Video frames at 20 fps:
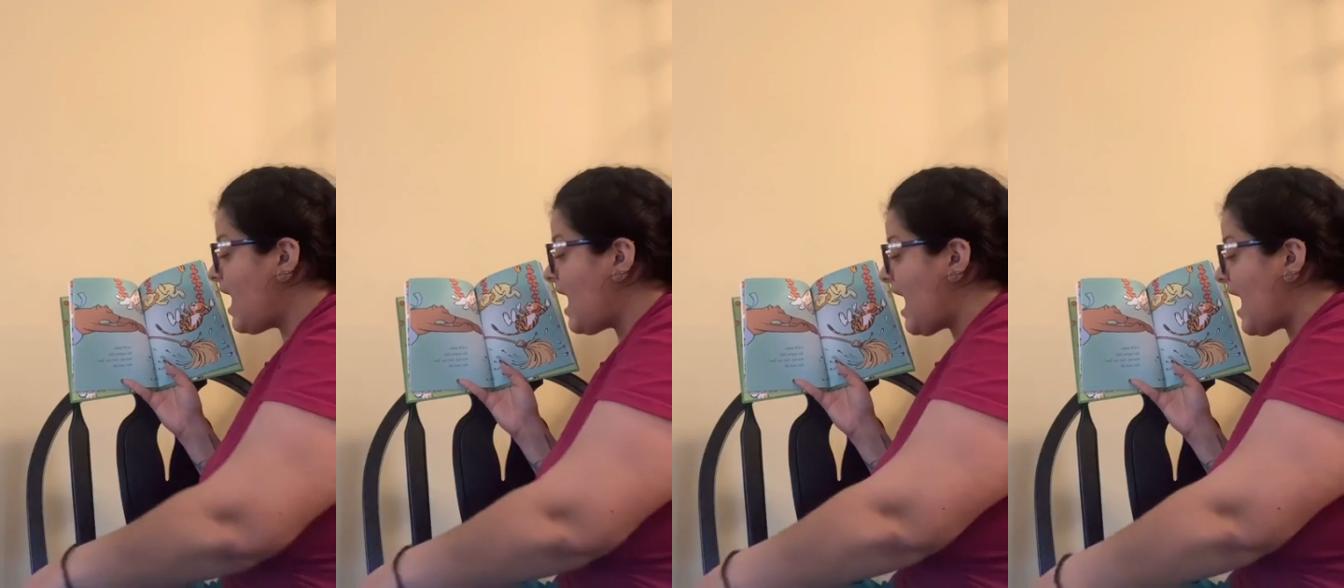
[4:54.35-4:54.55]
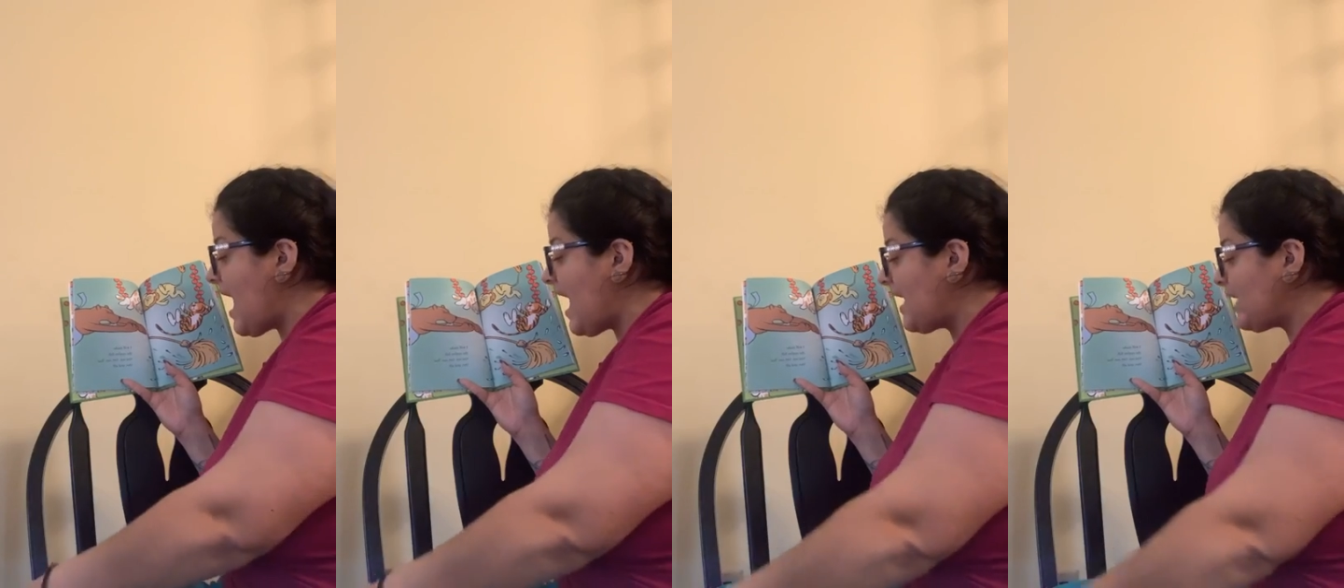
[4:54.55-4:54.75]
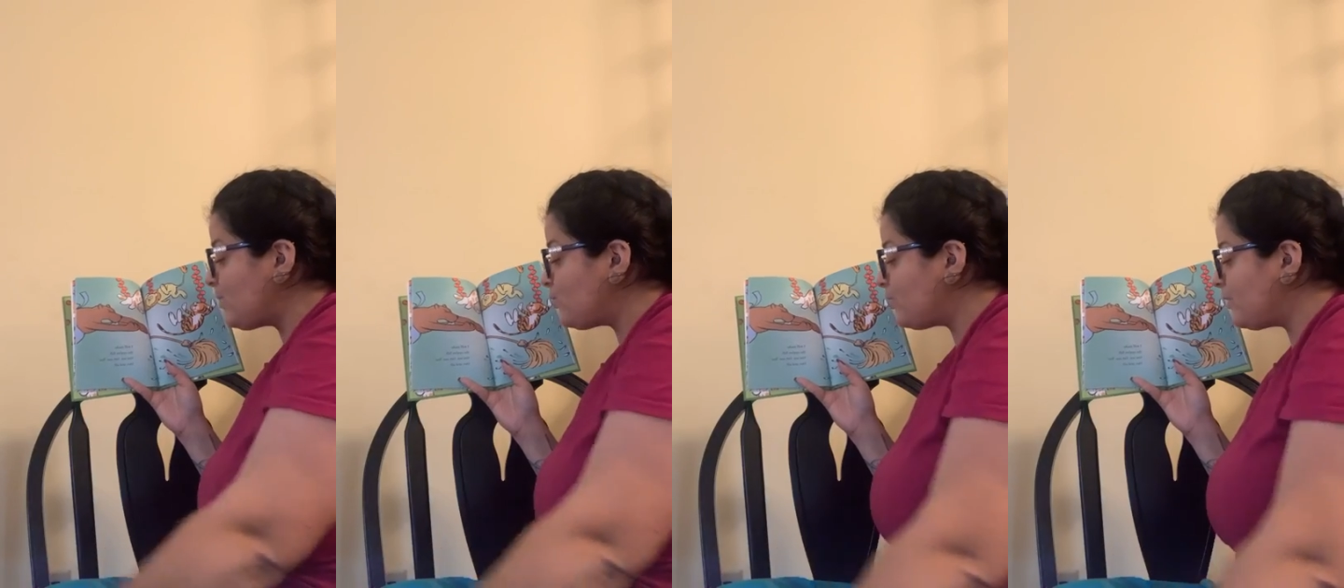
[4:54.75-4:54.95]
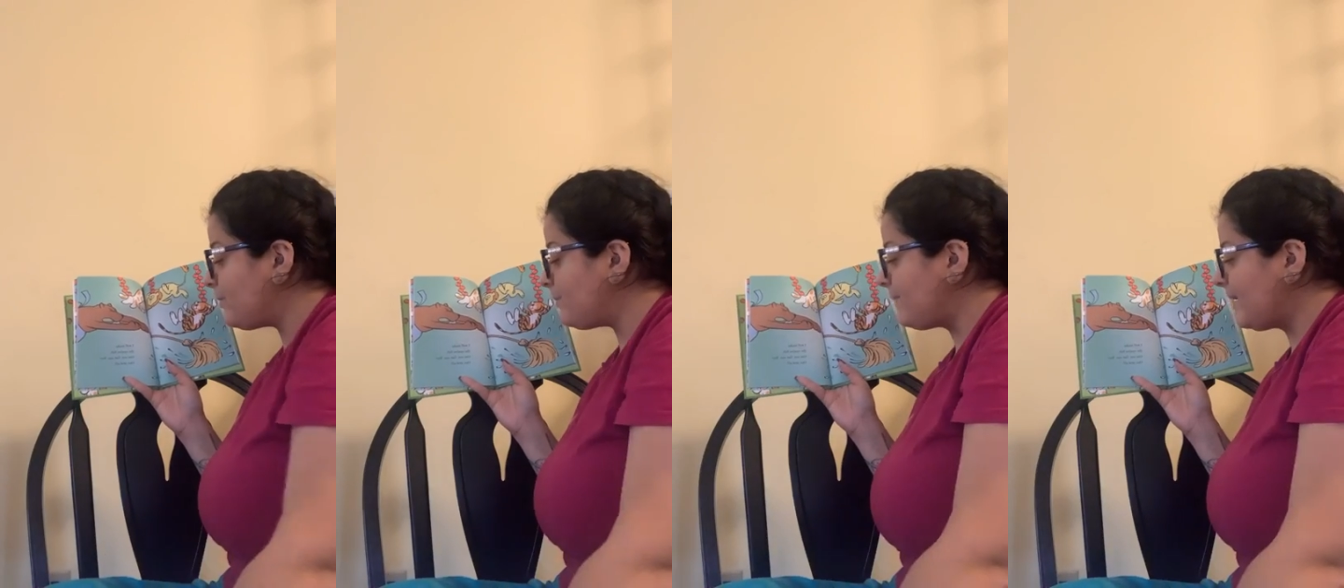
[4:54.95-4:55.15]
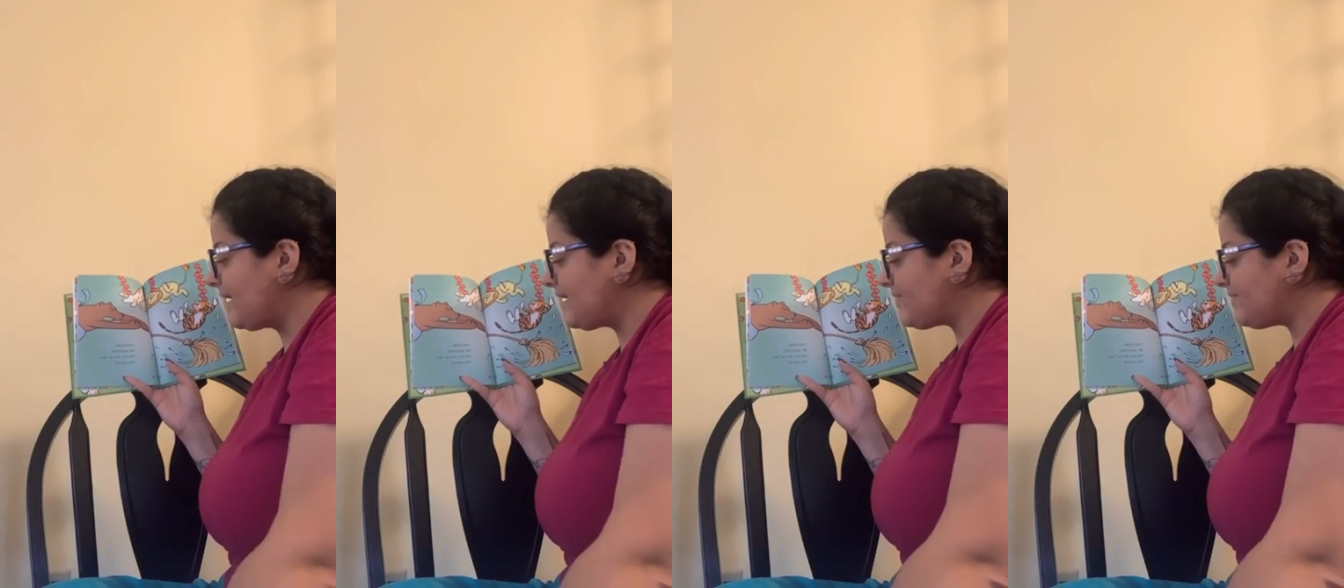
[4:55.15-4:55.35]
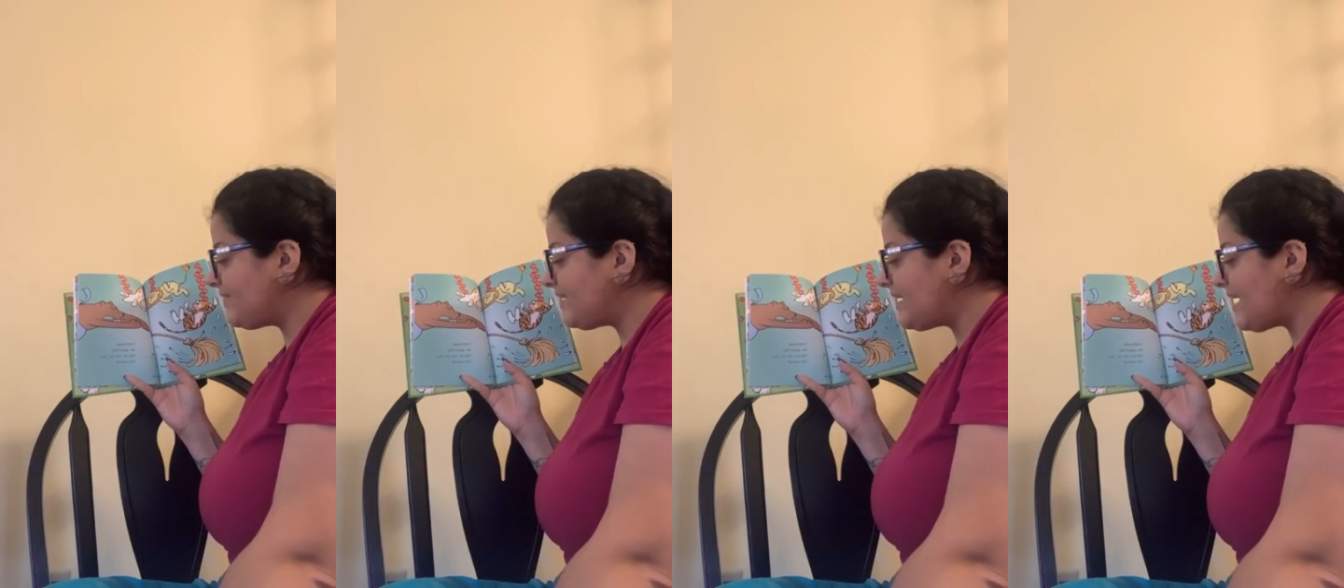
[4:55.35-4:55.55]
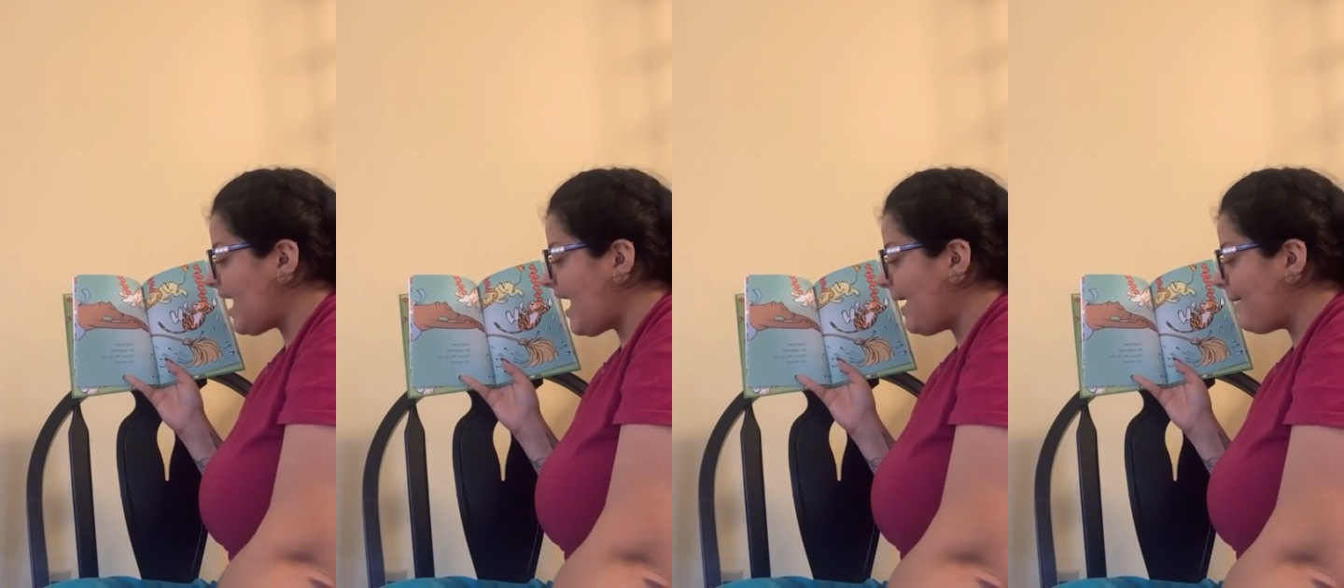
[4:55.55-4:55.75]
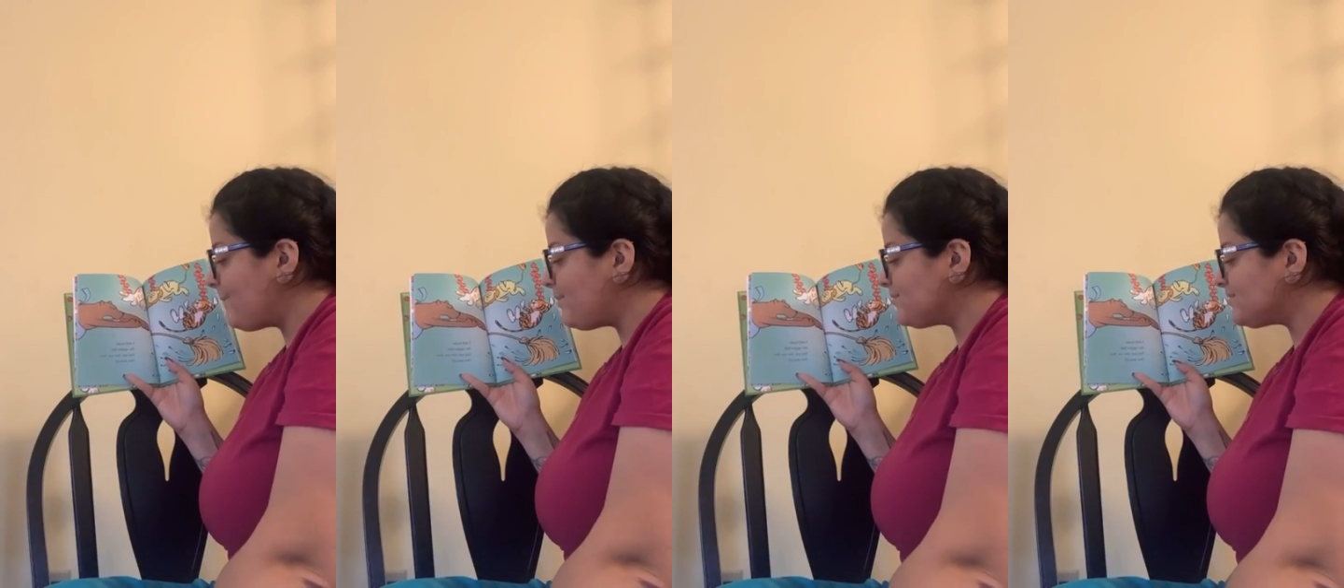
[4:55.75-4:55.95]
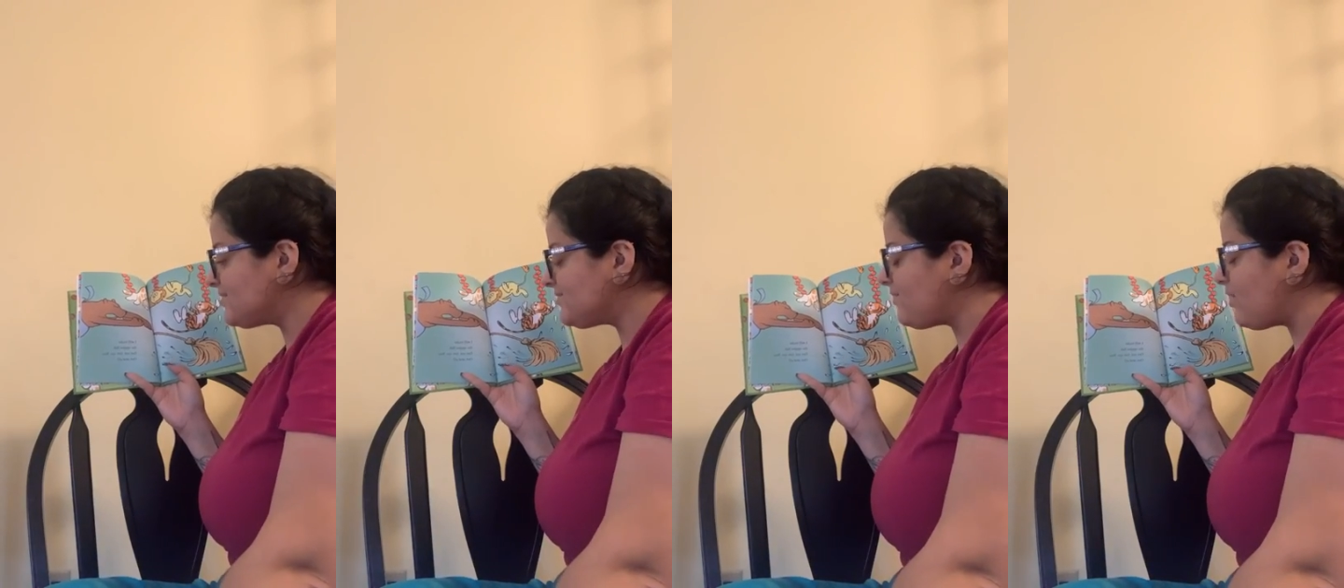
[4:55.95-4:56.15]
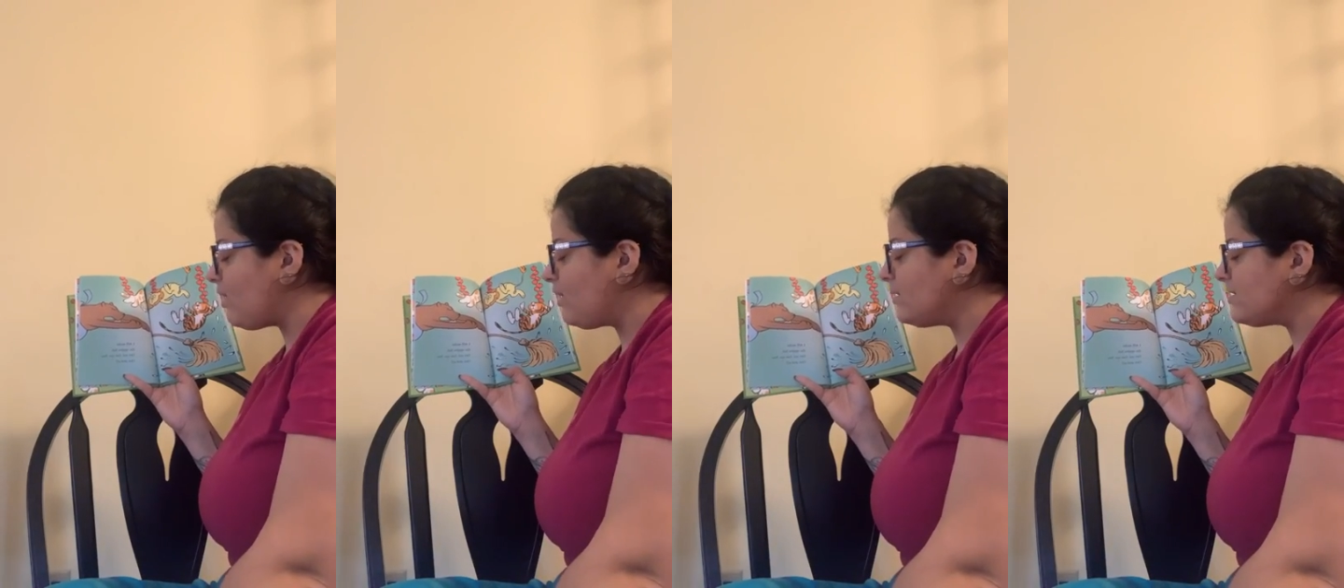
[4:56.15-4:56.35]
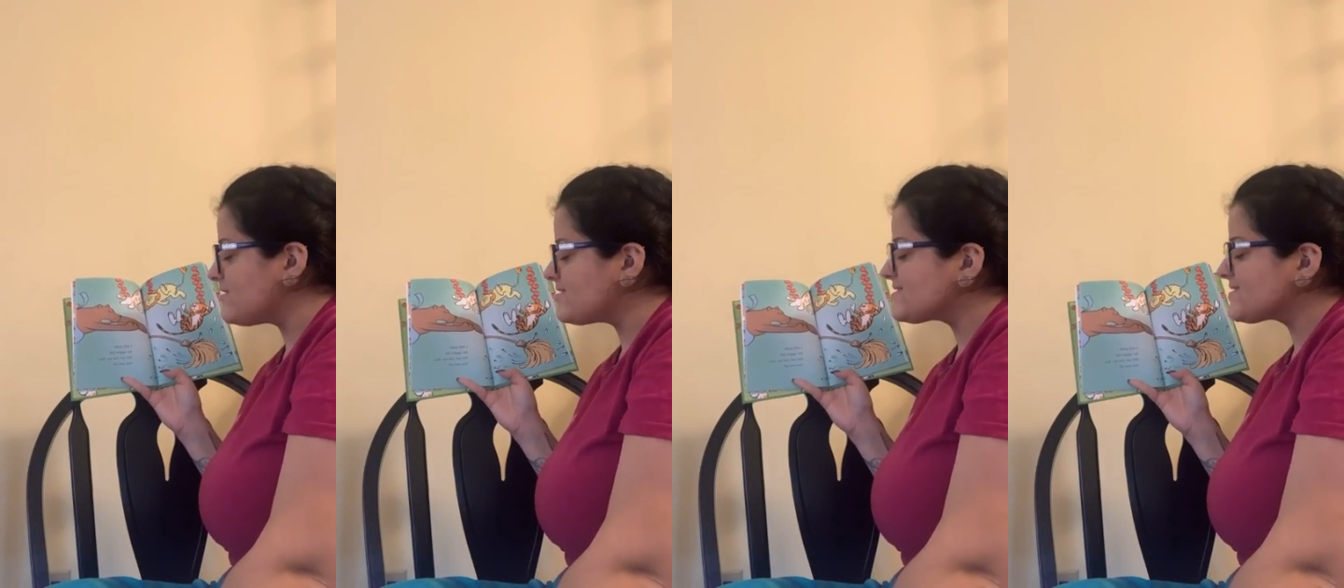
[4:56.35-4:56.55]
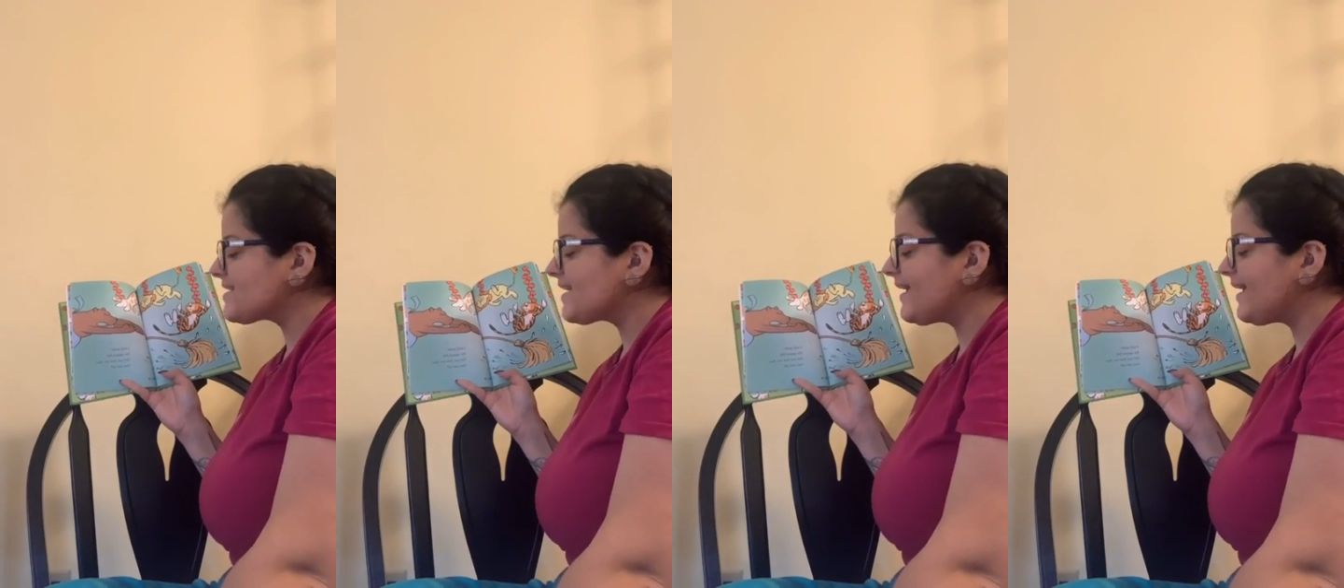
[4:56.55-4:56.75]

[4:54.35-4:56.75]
I will make the apples fall.